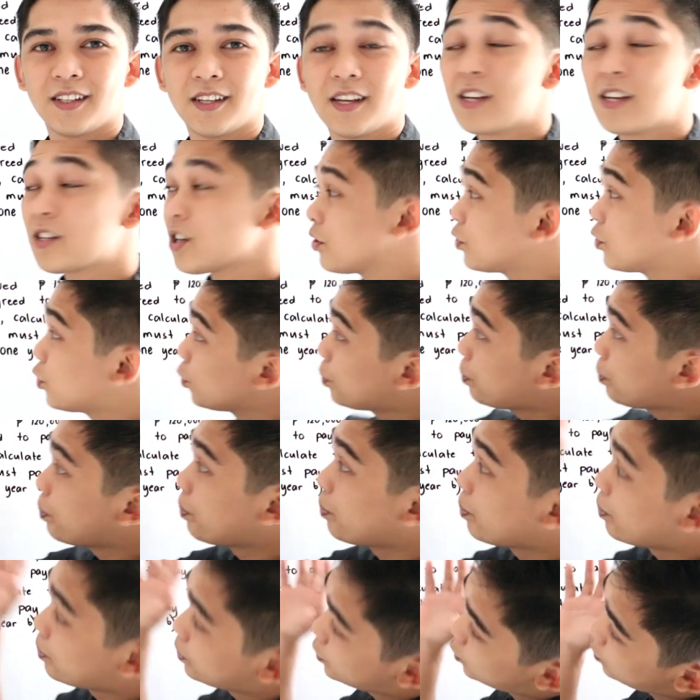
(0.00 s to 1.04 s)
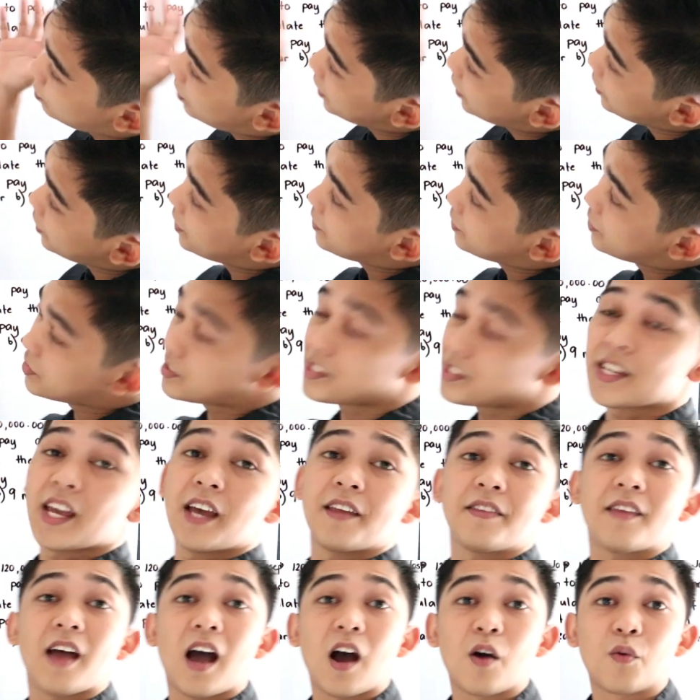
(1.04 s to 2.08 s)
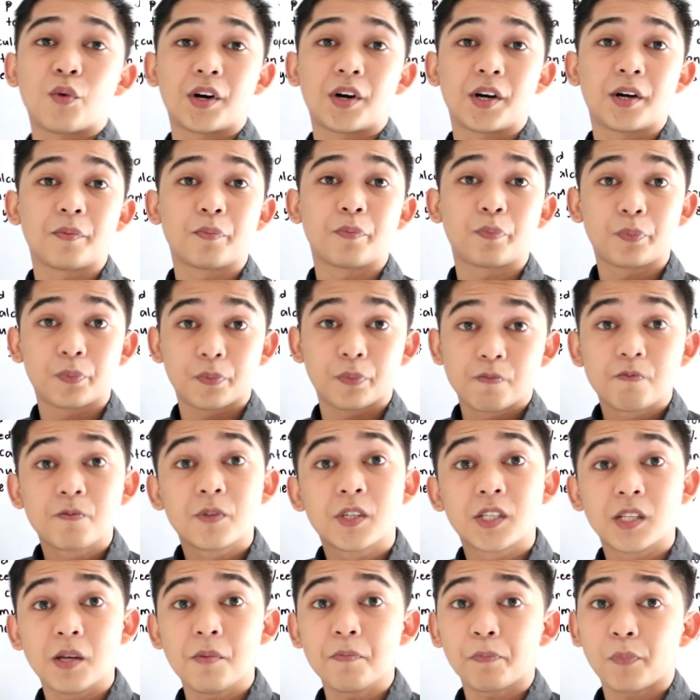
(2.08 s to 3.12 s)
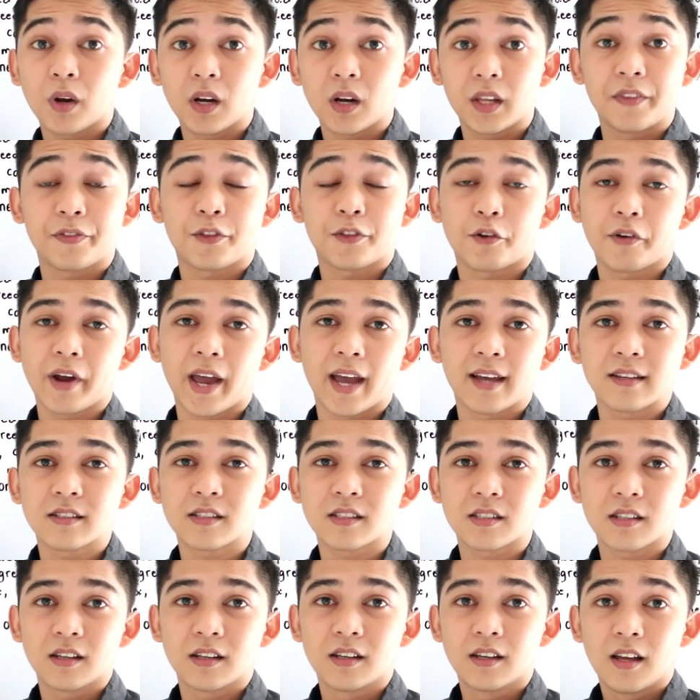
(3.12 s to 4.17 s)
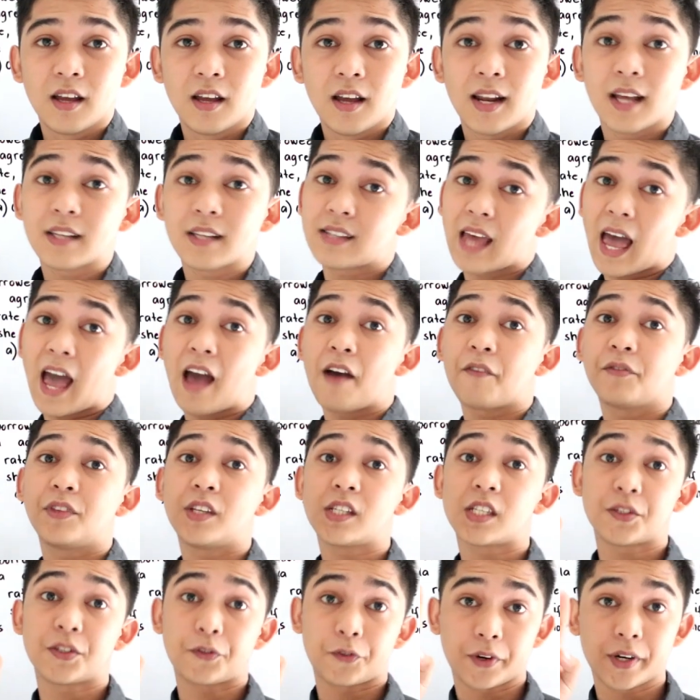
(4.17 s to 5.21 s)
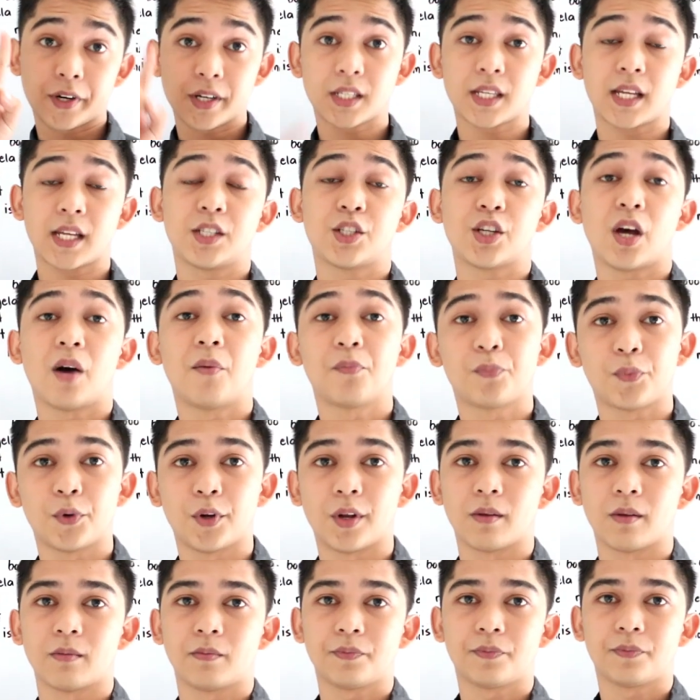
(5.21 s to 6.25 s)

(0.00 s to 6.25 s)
So to better understand our simple interest, let's have this first example.